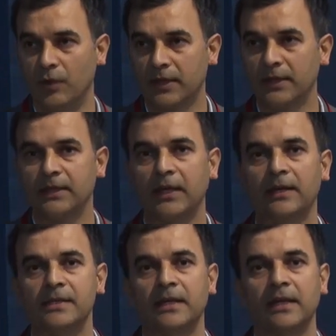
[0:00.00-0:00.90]
working
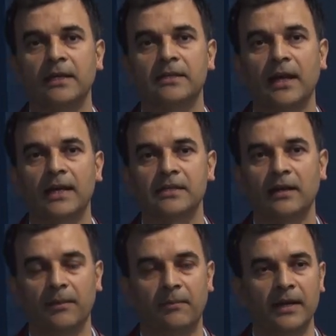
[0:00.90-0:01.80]
there as an
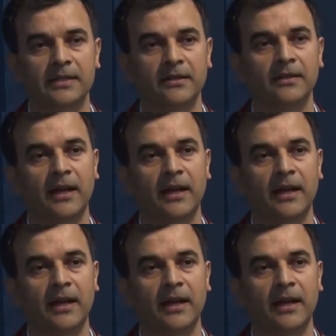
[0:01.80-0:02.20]
international ambassador,